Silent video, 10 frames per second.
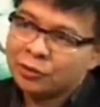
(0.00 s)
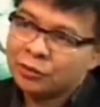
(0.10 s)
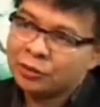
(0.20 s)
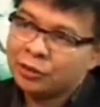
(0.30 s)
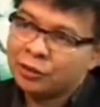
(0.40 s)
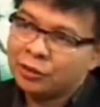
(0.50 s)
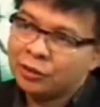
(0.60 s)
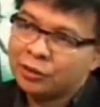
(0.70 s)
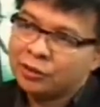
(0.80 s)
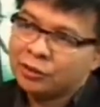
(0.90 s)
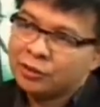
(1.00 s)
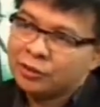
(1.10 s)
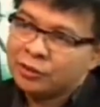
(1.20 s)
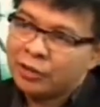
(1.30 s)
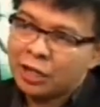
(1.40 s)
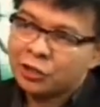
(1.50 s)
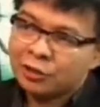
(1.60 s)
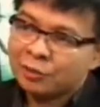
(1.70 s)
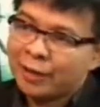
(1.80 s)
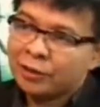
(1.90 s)
to the national
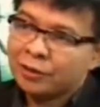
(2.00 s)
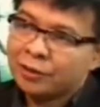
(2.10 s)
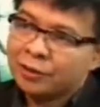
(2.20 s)
tobacco law?